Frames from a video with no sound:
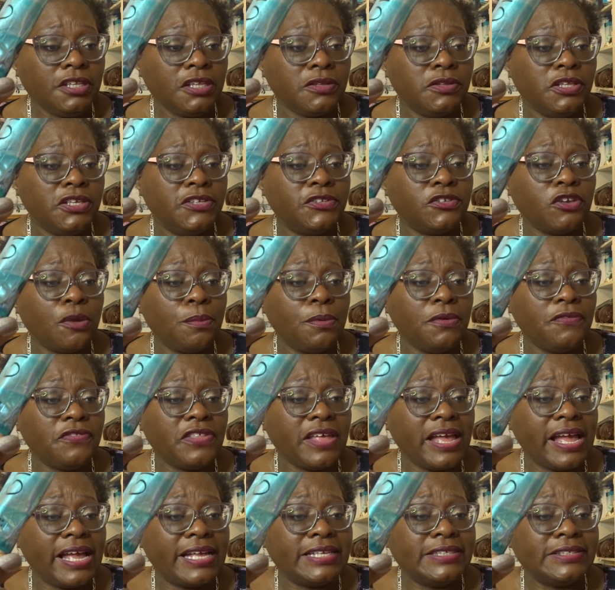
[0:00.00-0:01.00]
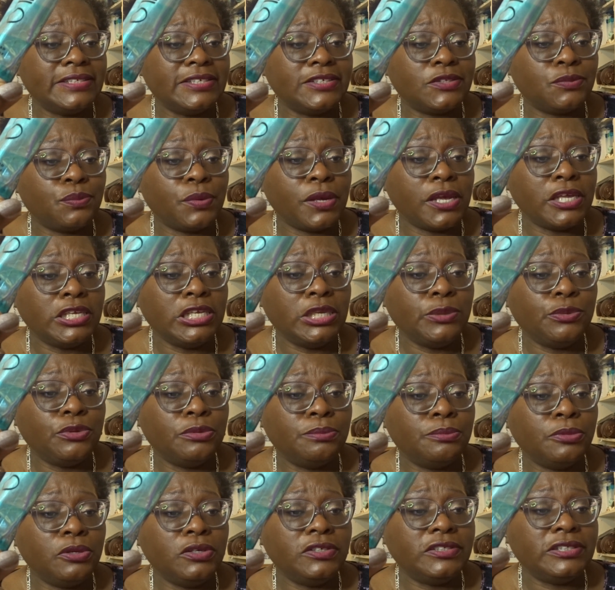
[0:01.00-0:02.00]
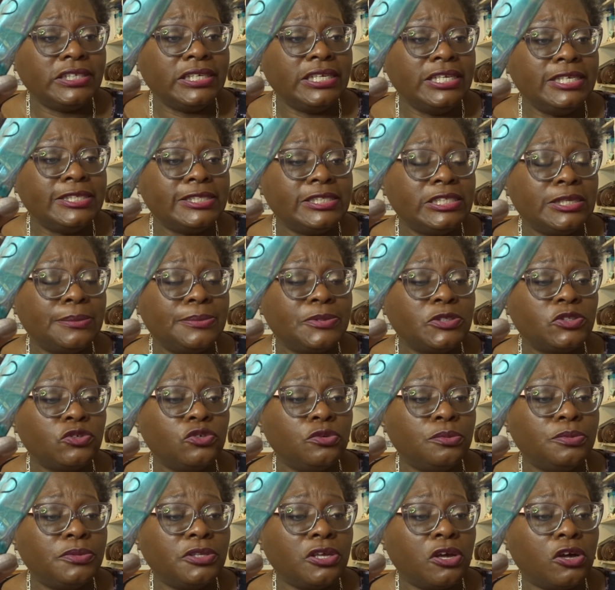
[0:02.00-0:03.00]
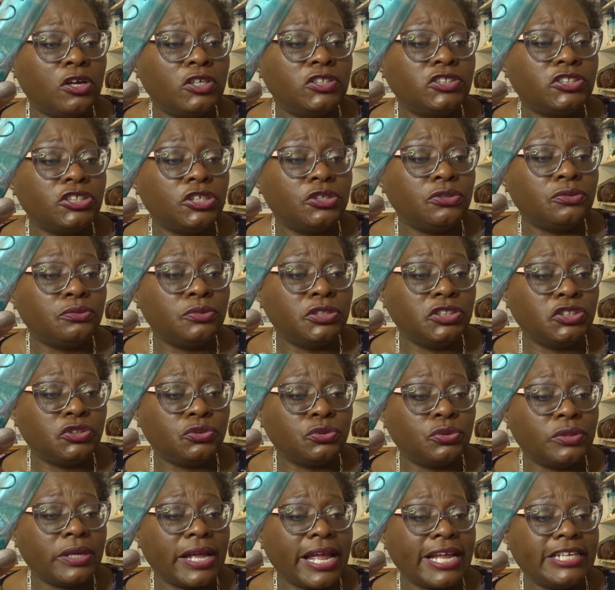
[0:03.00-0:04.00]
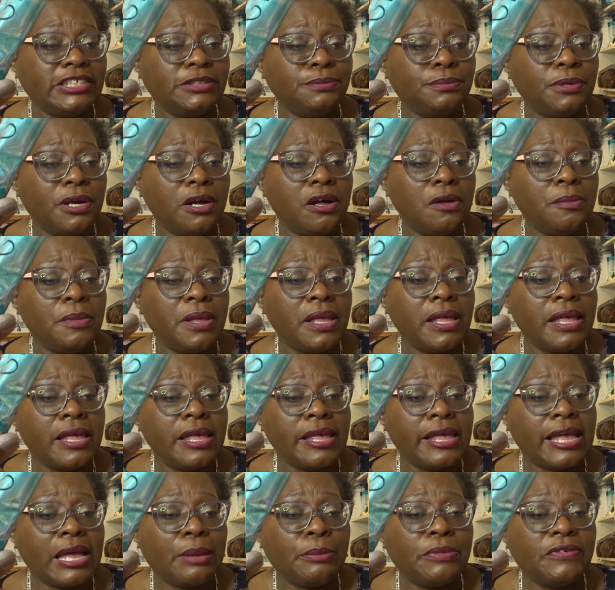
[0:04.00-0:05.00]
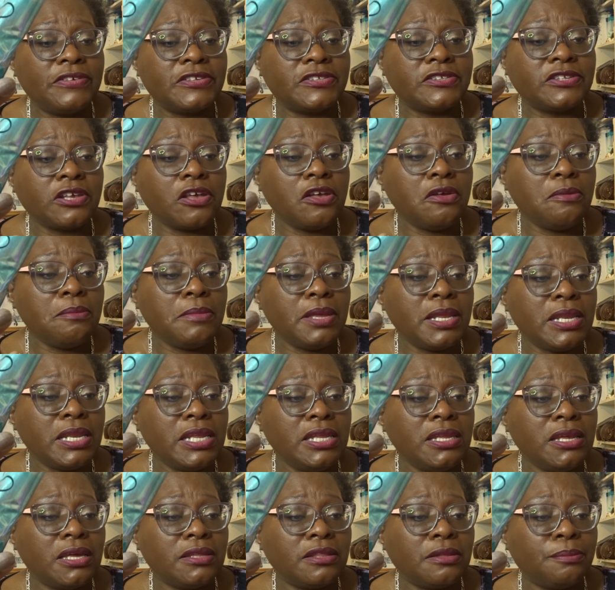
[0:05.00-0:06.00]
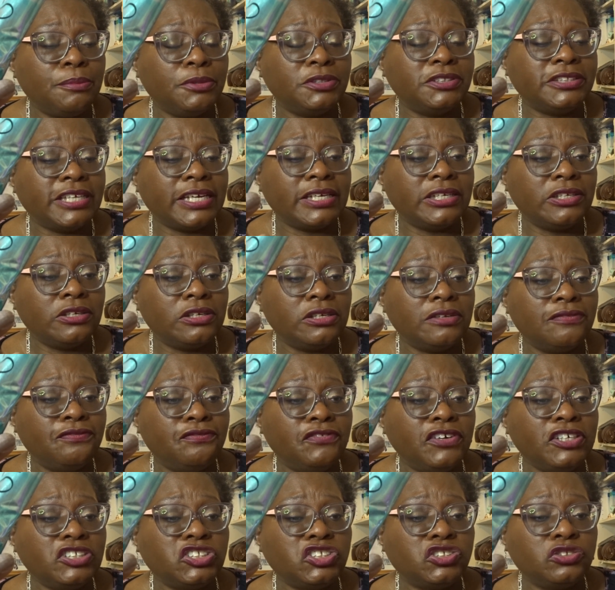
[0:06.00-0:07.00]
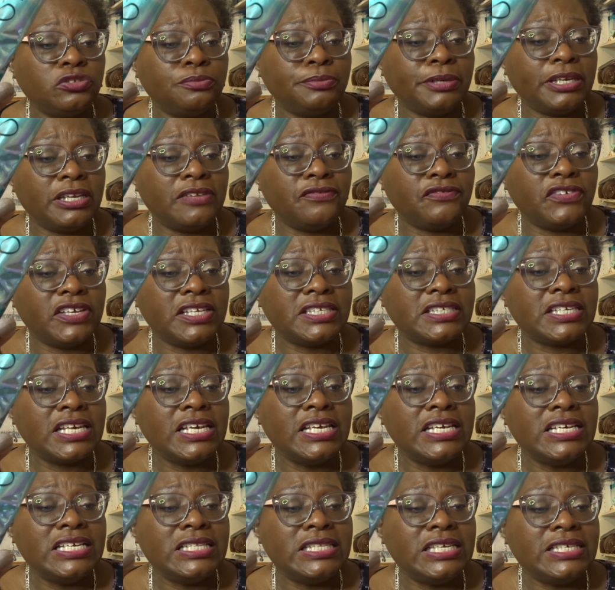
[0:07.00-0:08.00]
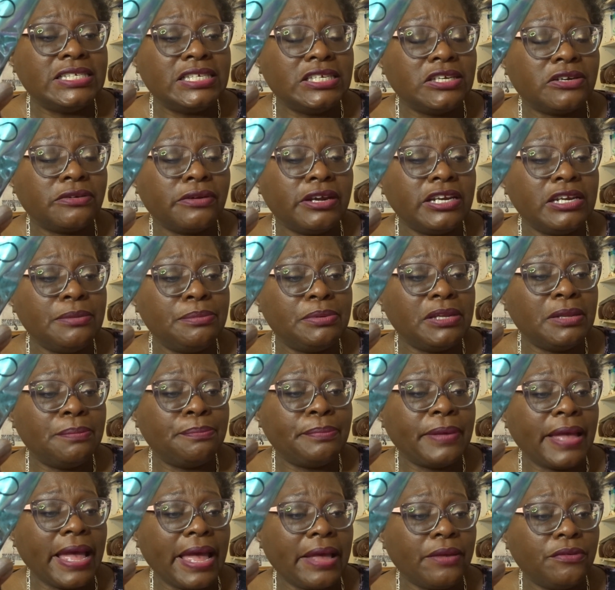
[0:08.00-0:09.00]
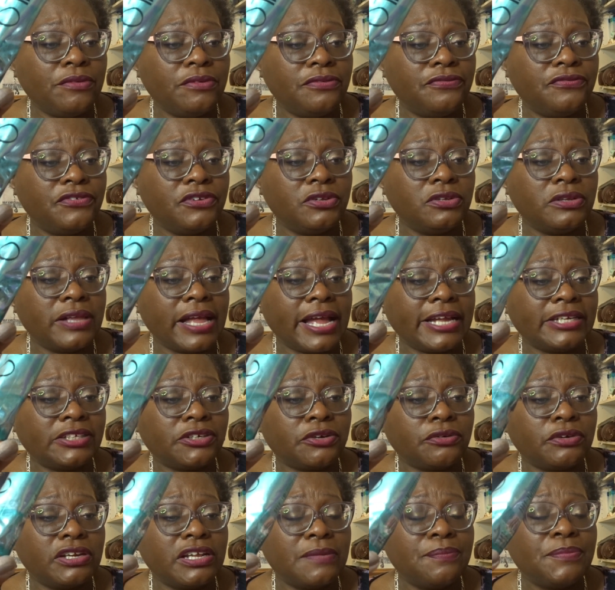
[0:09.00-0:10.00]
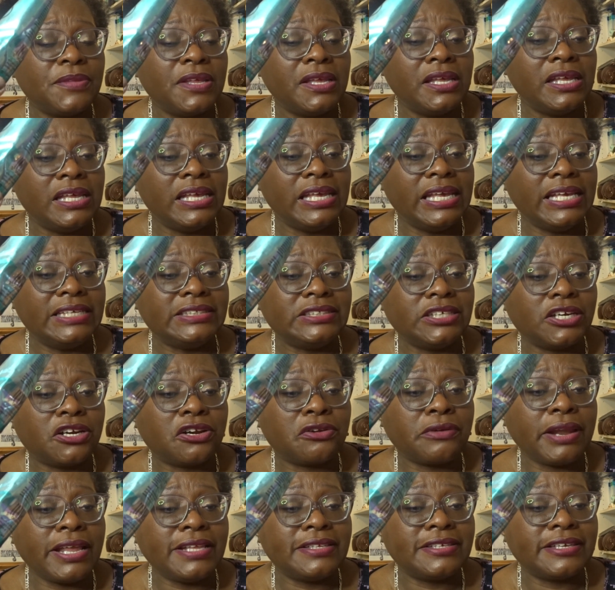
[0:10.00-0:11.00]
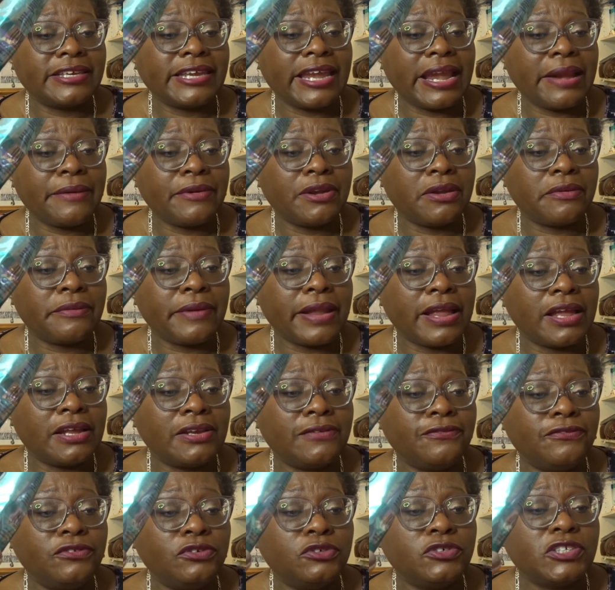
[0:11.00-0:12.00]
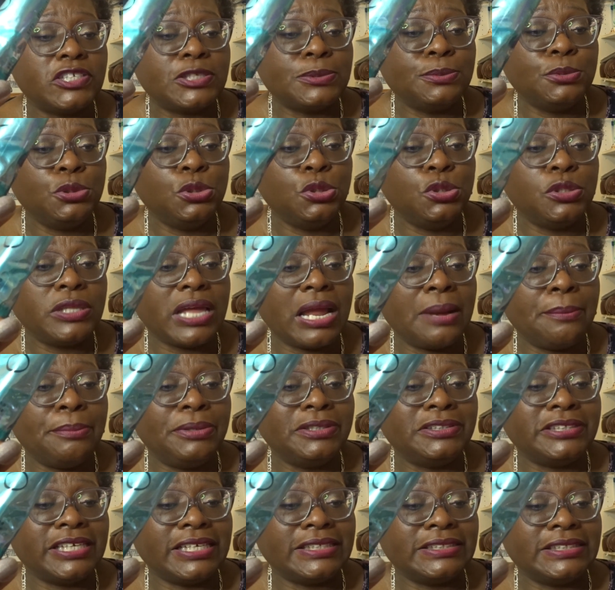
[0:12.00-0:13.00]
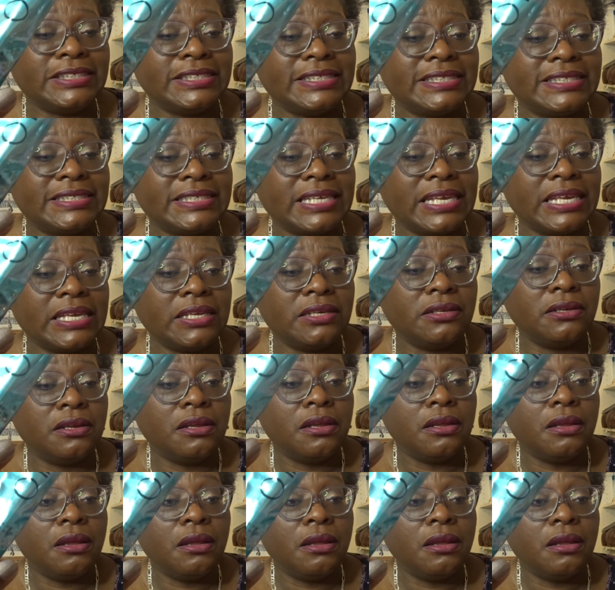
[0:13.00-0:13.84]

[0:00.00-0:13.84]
The top of the hands is where you will most easily absorb the Otto Ritual Hand Balm, and with so many other botanical and functional benefits, this incredibly powerful hand cream is a great carry around for smooth and protective skin.